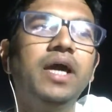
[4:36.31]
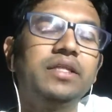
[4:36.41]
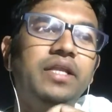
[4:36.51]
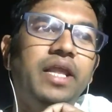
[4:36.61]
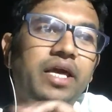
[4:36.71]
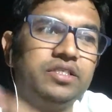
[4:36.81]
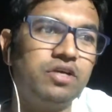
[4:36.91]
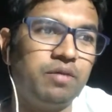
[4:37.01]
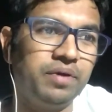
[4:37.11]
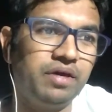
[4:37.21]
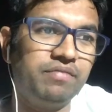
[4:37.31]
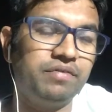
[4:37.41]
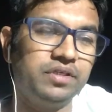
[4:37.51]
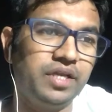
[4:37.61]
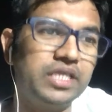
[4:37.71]
And the next topic
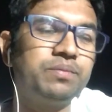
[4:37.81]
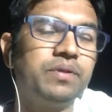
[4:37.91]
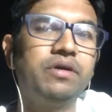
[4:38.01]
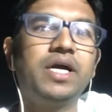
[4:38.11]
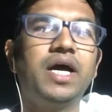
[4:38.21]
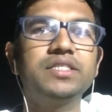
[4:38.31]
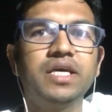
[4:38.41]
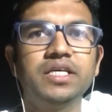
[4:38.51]
for the next video cast